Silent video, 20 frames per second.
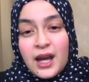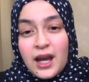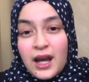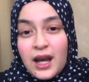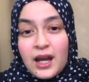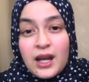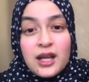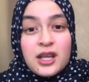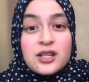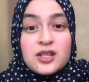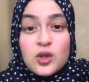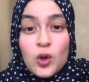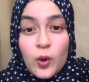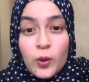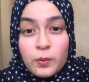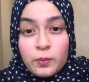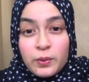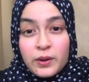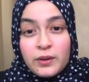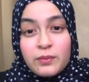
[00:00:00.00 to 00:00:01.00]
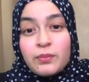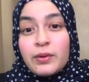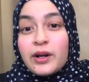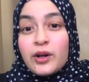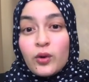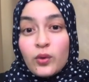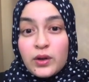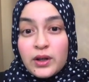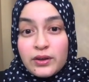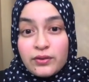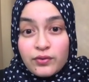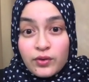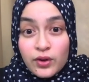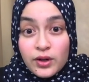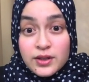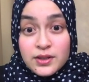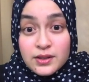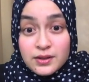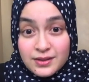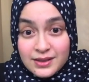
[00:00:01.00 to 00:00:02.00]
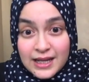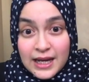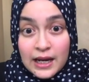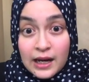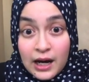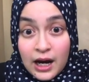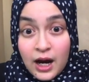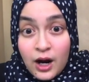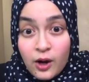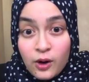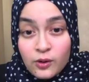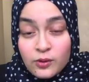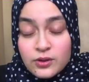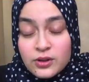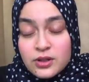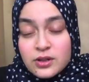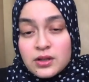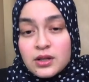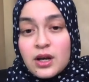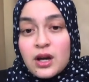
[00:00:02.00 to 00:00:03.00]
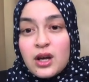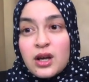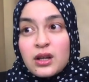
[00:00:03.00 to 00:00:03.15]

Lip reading: It's open but only for takeouts.